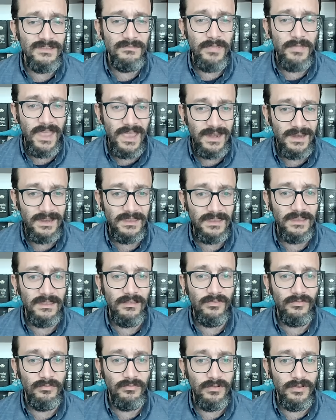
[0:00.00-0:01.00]
panicking.
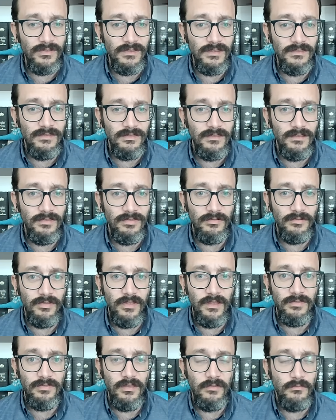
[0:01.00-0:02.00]
It's really, they're
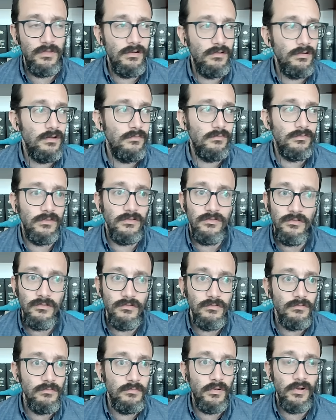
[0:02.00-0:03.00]
like, we don't know what to
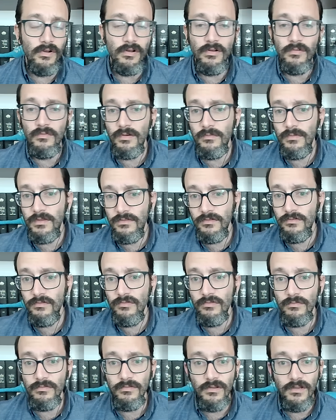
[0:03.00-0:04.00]
do, Paul. What do we
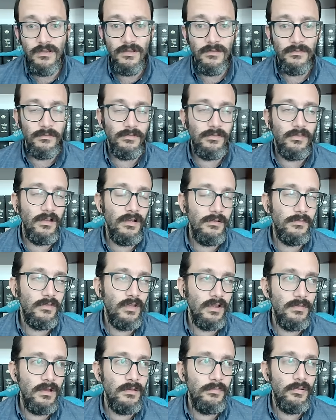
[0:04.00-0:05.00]
do? I'm
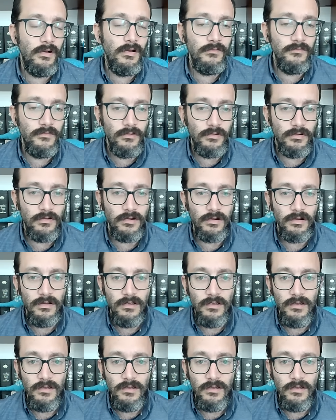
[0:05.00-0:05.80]
talking about Paul Volcker.